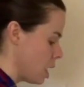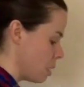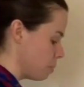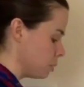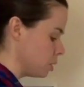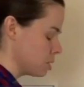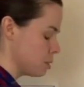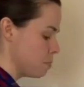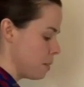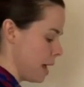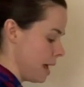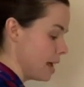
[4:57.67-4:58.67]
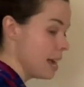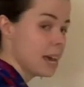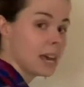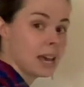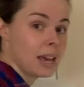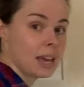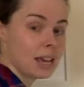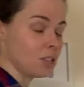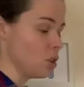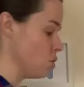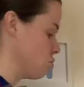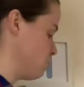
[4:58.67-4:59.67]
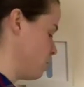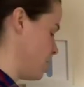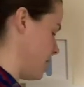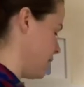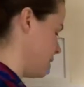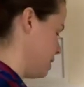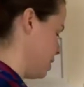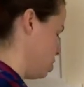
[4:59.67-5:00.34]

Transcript: plus B is 180.